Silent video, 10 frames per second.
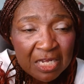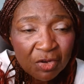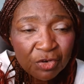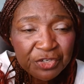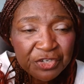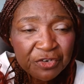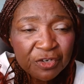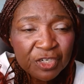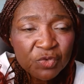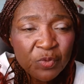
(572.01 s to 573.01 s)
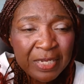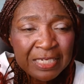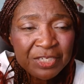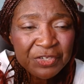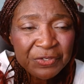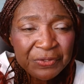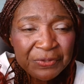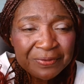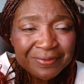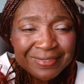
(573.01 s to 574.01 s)
Our church went
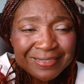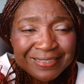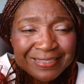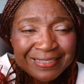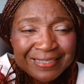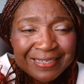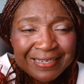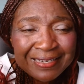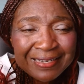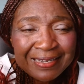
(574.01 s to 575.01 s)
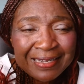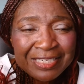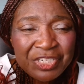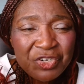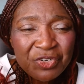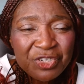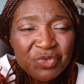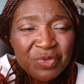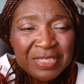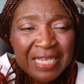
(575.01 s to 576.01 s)
to a church
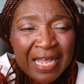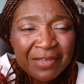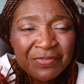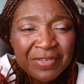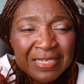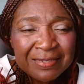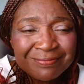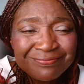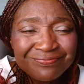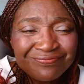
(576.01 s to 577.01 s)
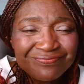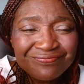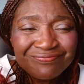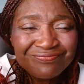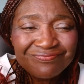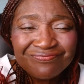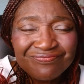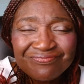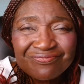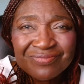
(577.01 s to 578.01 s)
who was having
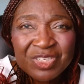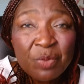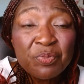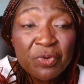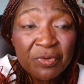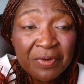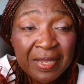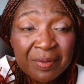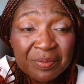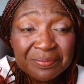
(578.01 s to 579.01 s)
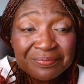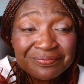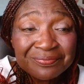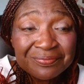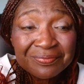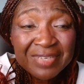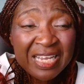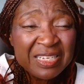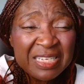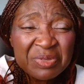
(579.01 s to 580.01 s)
some program.
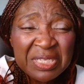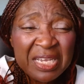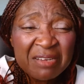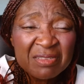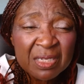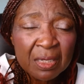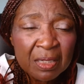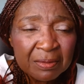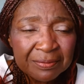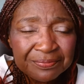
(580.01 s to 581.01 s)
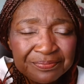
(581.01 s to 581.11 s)
And this was years ago.